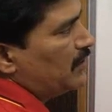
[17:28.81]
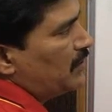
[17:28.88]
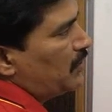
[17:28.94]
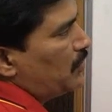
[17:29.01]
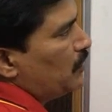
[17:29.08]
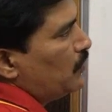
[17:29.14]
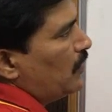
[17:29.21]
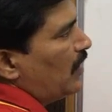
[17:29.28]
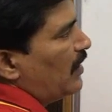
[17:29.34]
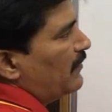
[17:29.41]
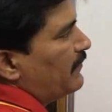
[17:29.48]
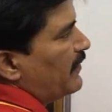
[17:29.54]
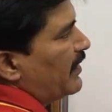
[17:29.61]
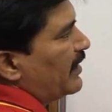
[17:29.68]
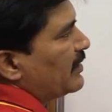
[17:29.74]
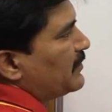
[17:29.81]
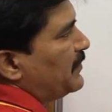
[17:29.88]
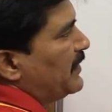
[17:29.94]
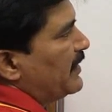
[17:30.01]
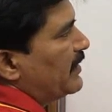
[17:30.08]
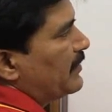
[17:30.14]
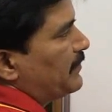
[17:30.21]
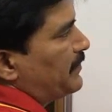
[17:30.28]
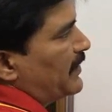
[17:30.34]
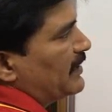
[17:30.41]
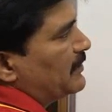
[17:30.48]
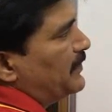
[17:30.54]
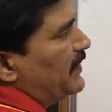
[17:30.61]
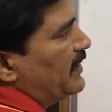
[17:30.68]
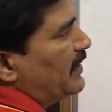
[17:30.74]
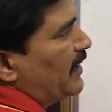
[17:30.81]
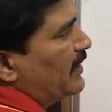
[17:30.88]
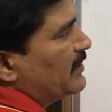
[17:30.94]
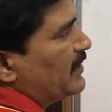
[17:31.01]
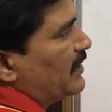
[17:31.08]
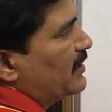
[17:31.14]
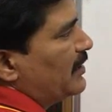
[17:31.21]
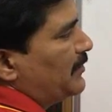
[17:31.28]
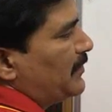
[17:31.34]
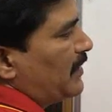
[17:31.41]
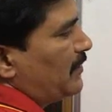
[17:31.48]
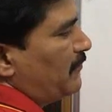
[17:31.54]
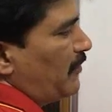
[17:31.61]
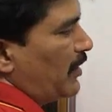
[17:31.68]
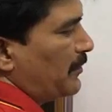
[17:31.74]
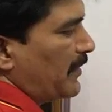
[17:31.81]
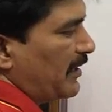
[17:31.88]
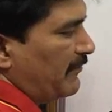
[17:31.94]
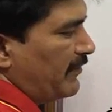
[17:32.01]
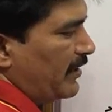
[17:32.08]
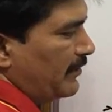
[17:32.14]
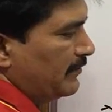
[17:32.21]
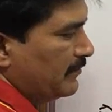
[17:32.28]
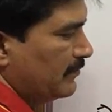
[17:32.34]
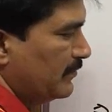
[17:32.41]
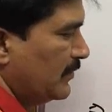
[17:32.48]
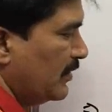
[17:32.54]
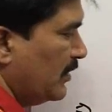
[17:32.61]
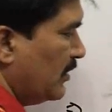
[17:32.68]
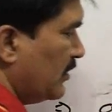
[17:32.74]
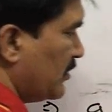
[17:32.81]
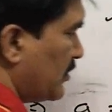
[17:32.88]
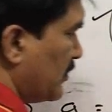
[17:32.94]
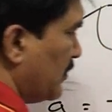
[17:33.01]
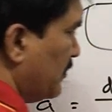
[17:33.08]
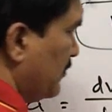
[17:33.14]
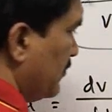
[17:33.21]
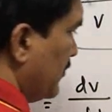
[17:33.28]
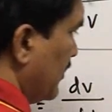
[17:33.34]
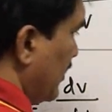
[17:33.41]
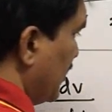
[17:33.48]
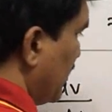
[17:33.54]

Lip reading: 2 alpha x beta plus beta is nothing but 1 by v. So this